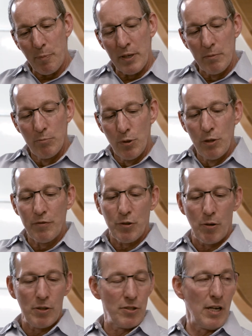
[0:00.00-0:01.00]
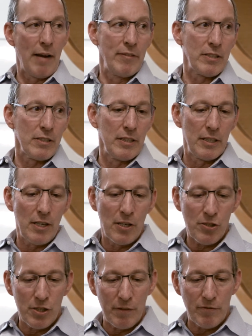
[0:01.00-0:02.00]
there's been a move towards, obviously,
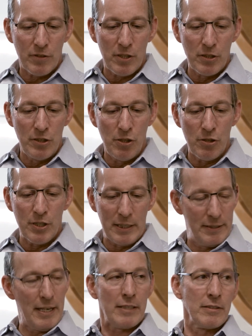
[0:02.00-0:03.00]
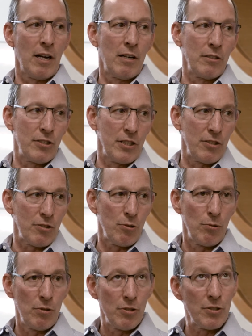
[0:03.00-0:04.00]
a shift to using technology in
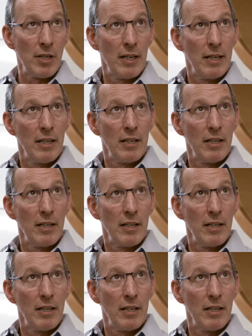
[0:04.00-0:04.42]
schools.